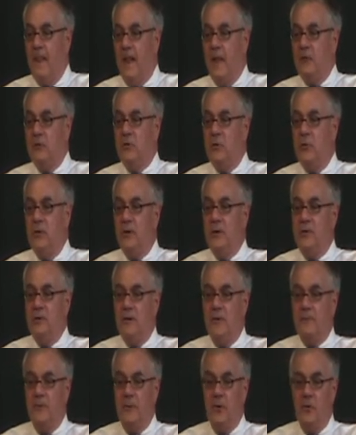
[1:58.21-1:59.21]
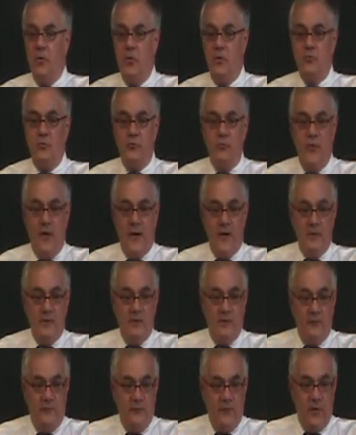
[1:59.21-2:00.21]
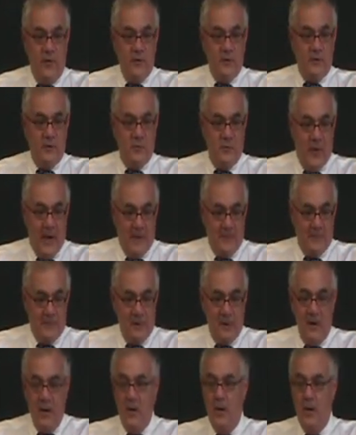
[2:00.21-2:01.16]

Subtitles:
issuing something called credit default swaps.